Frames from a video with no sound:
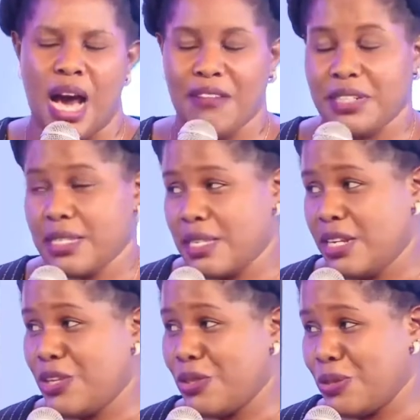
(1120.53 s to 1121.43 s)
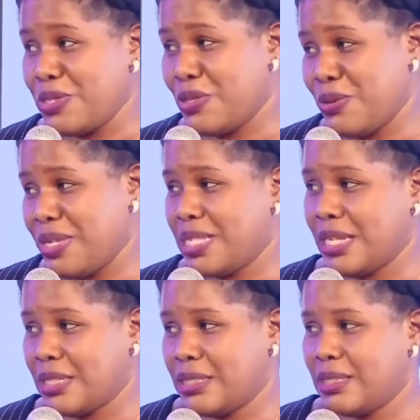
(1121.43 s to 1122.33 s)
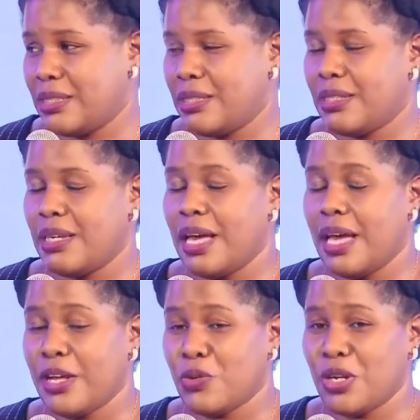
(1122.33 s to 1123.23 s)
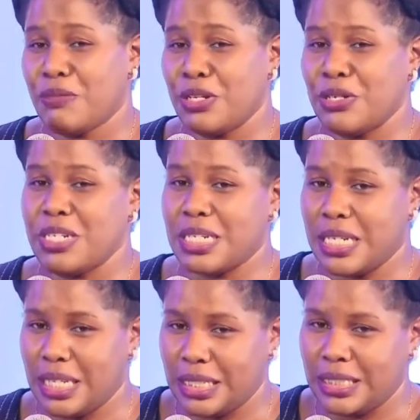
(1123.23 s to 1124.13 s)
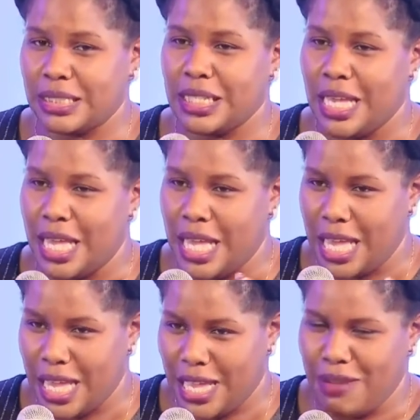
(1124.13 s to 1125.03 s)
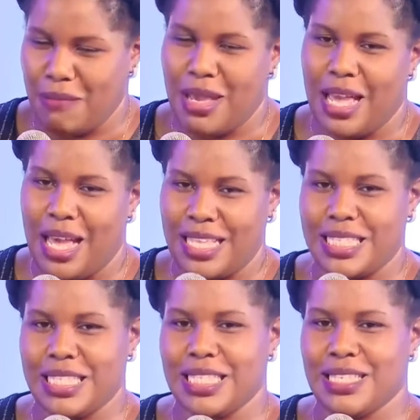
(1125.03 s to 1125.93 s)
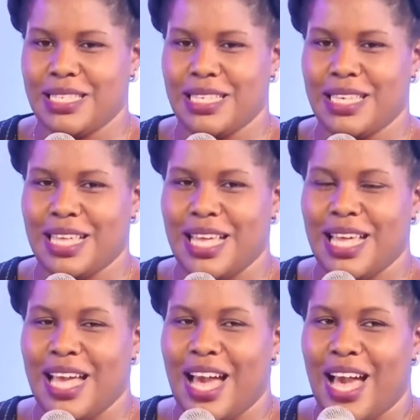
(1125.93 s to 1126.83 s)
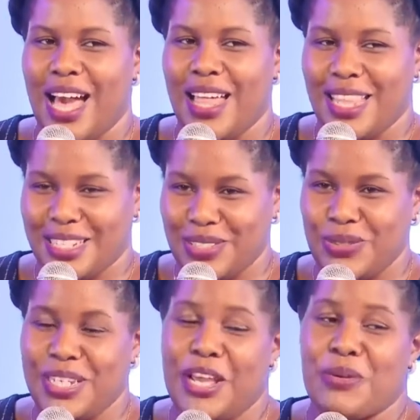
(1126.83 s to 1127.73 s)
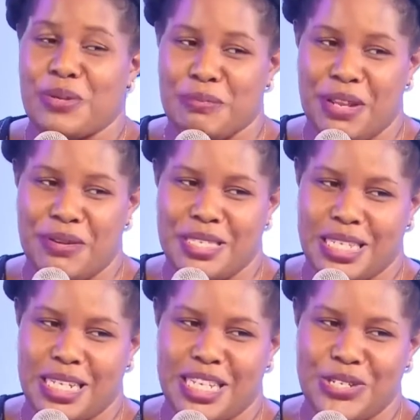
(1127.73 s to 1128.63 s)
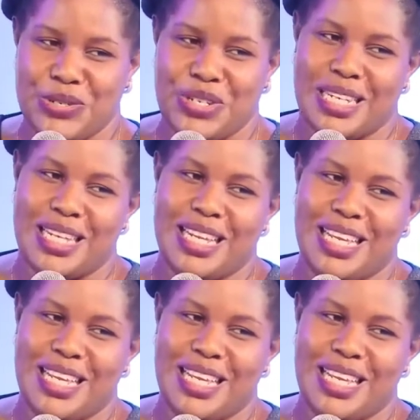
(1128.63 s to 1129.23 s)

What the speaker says: After selling those 3 sacks, I had 1 million shillings in my hands. That is when I wrote my resignation.